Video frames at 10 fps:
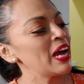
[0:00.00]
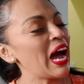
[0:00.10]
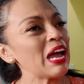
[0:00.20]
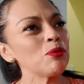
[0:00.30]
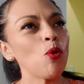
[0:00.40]

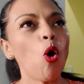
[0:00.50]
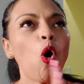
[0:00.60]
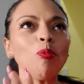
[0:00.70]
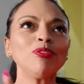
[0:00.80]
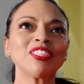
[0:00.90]
I
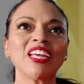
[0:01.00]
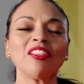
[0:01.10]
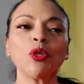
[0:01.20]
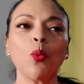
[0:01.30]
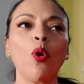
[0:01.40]
almost got
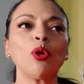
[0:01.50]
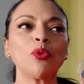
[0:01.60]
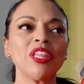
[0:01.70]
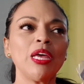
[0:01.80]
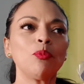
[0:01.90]
the one with
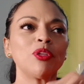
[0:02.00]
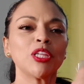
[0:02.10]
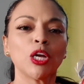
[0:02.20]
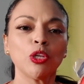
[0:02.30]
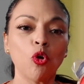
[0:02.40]
him with the
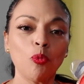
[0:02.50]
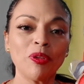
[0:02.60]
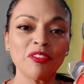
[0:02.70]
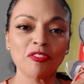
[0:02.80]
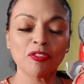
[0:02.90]
globe in
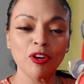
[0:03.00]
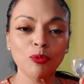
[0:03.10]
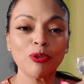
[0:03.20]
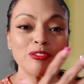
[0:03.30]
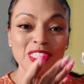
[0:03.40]
the front
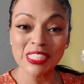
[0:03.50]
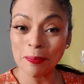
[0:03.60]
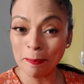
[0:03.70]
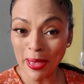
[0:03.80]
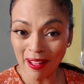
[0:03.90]
where you see
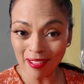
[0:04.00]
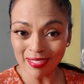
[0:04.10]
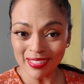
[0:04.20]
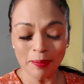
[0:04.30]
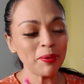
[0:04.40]

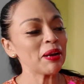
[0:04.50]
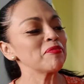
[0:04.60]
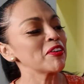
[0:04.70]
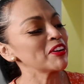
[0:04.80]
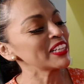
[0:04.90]
Belle, but I'm
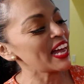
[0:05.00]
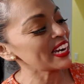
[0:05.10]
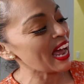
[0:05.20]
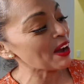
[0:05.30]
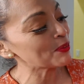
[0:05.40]
very glad
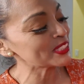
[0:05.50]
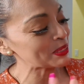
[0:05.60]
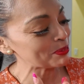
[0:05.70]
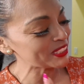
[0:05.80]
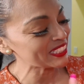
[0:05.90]
I was
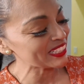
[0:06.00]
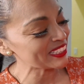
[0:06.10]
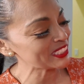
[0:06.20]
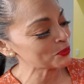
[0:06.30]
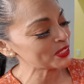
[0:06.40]
able to get
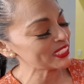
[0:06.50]
this one